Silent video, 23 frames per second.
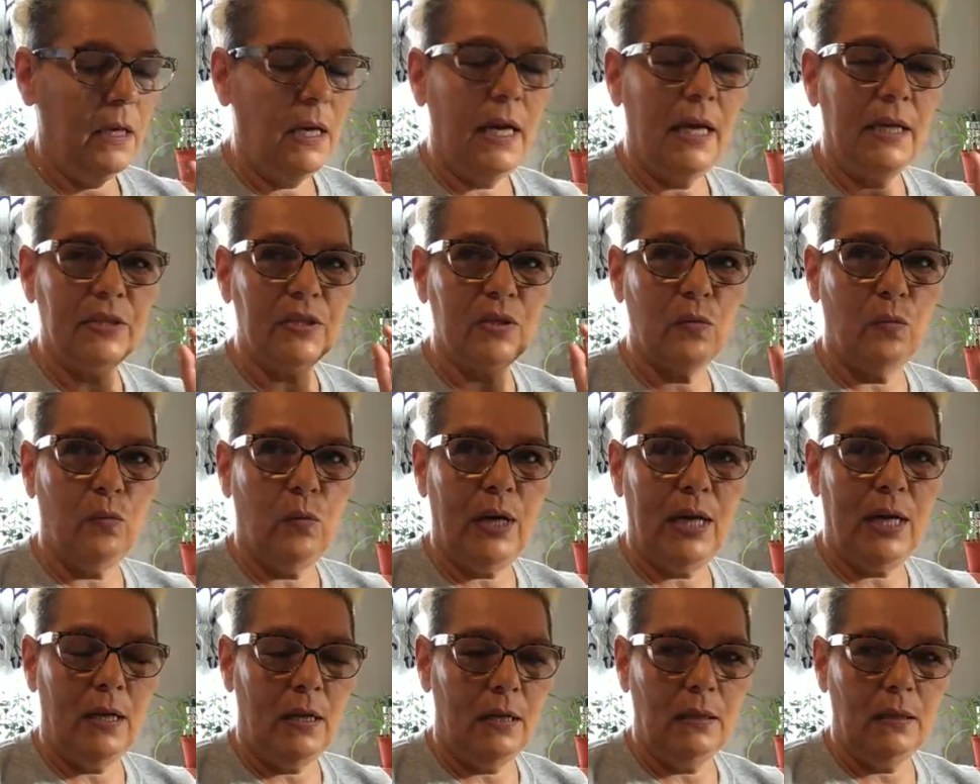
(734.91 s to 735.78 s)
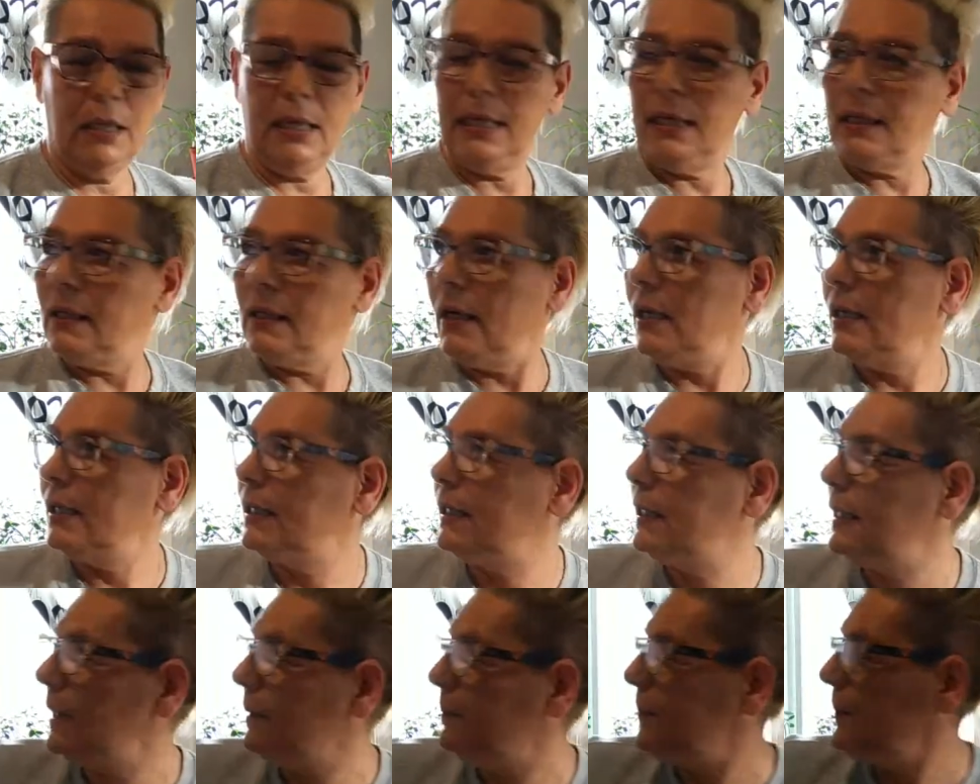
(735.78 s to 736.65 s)
as well. I got a
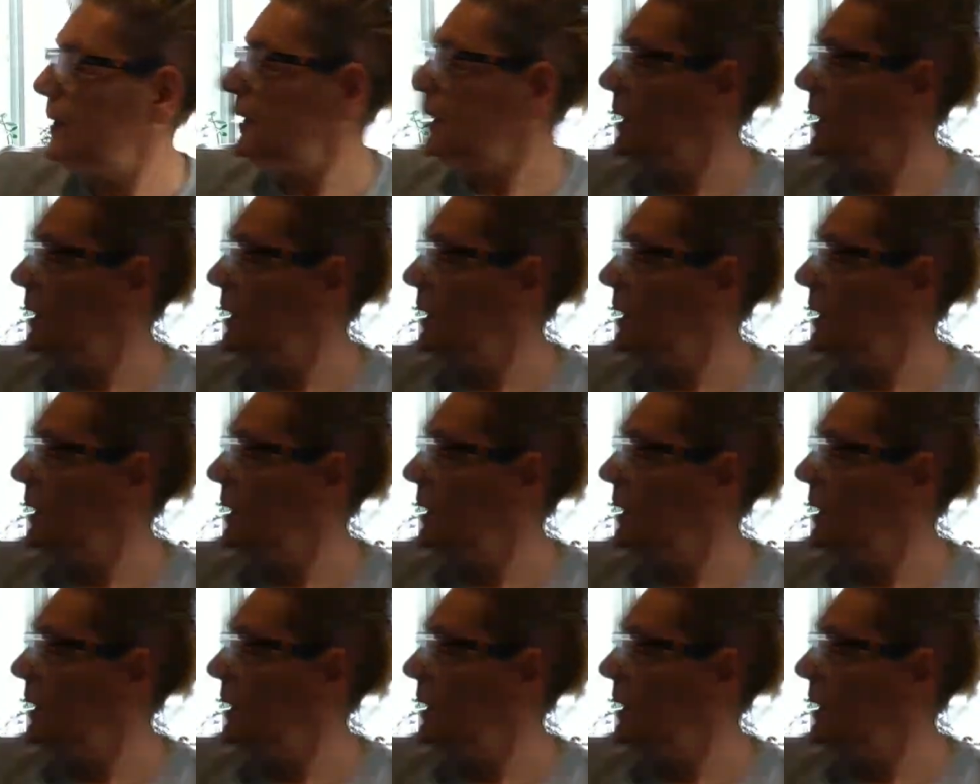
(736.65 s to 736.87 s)
couple,